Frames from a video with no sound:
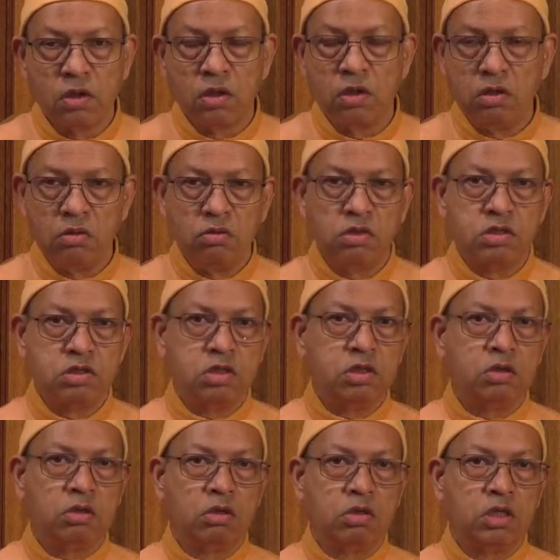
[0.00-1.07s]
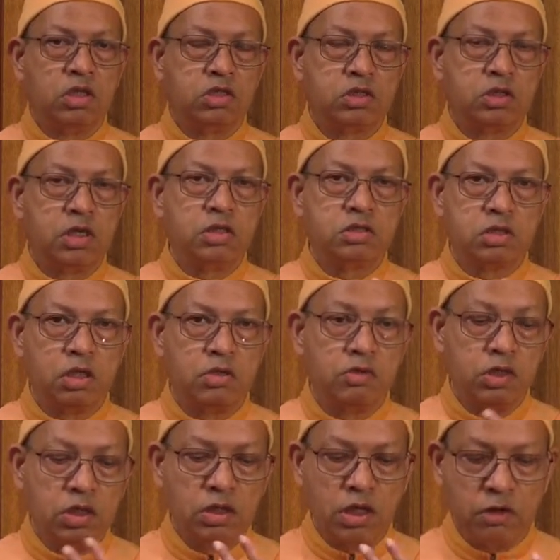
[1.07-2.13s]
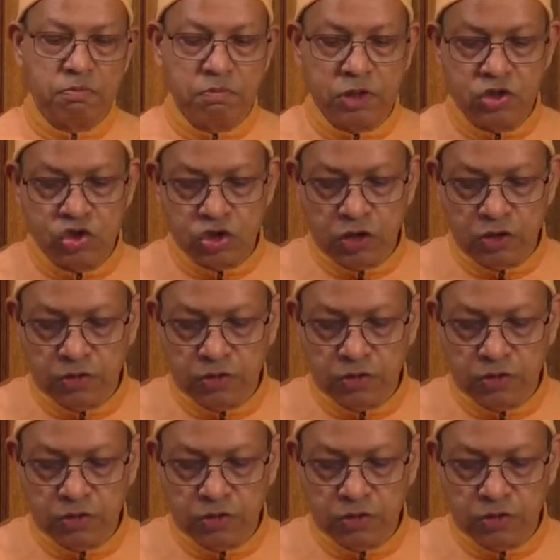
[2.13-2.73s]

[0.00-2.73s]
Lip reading: You'll see all these things within that picture.